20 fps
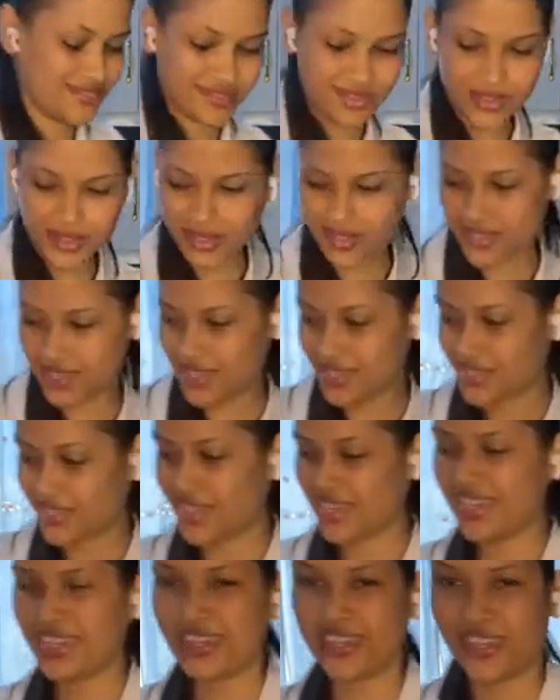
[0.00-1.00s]
Okay, guys, I
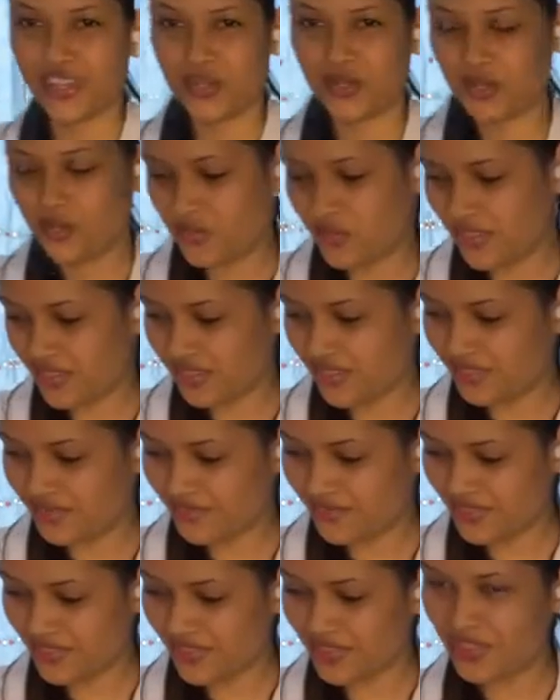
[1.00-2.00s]
can't get it open.
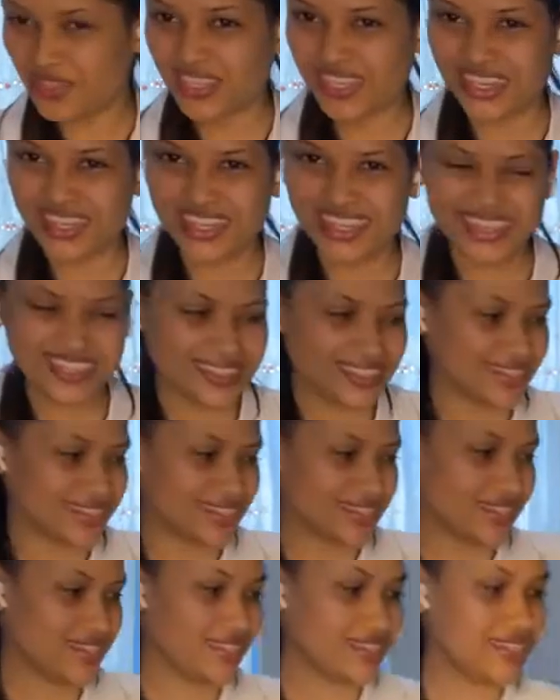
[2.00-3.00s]
So in that case,
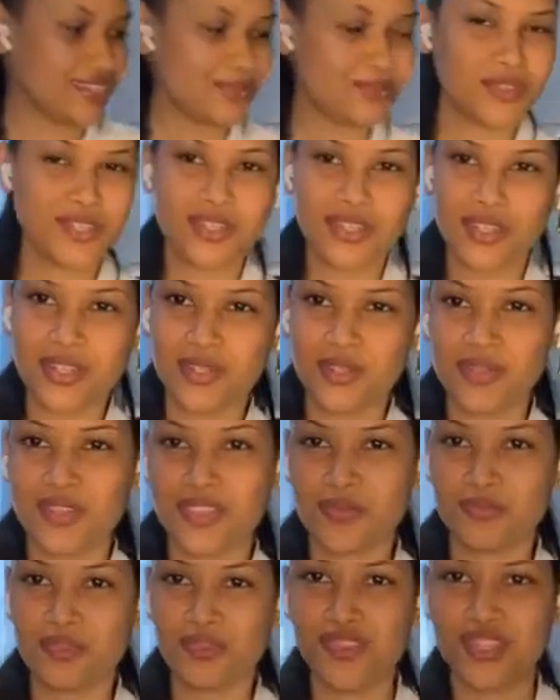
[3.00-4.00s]
I'm just going to do
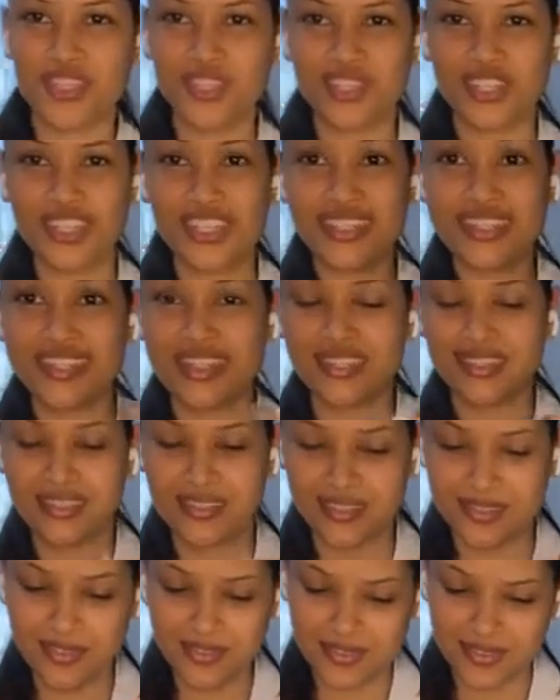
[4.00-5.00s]
some of the chunky salsa.